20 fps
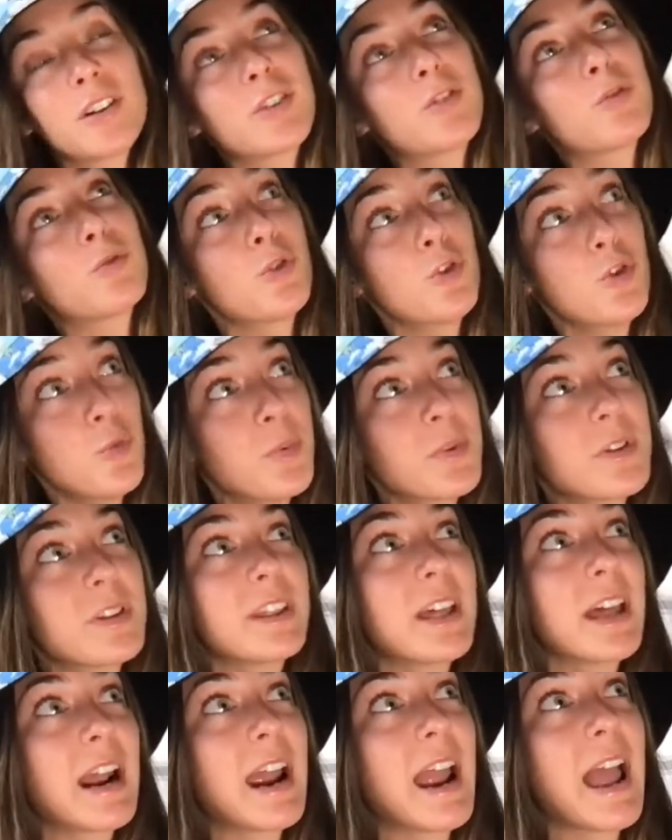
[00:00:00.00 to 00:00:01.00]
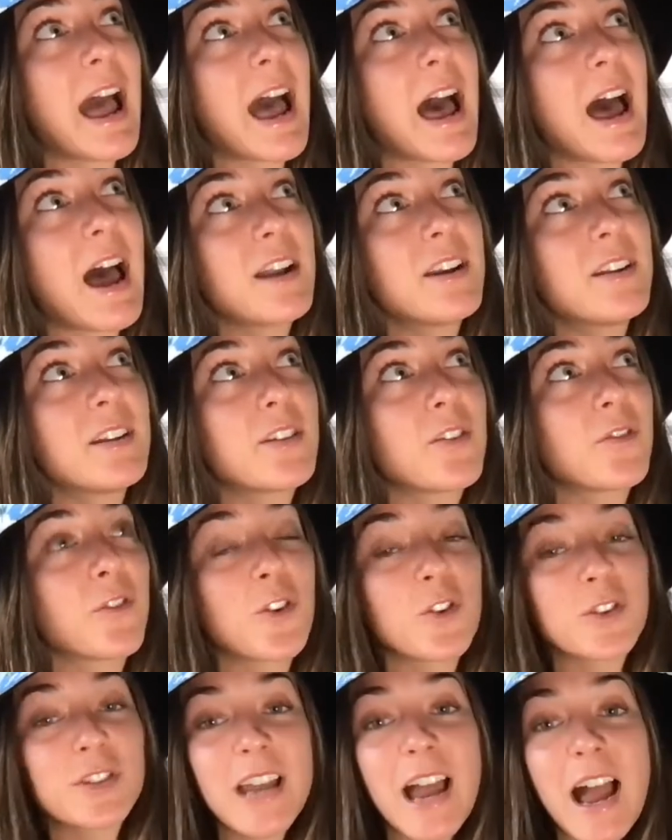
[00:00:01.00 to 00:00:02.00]
group that I had the
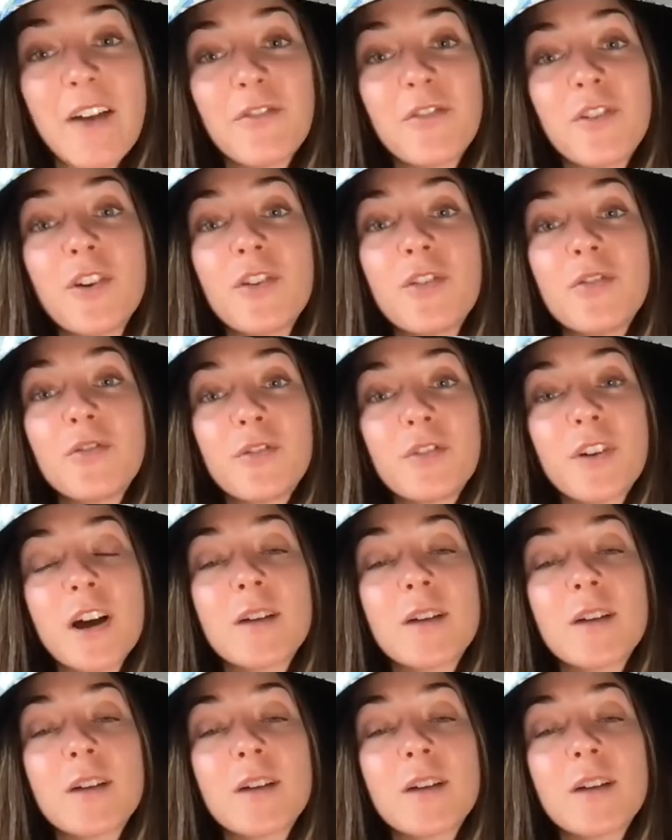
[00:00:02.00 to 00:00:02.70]
first half of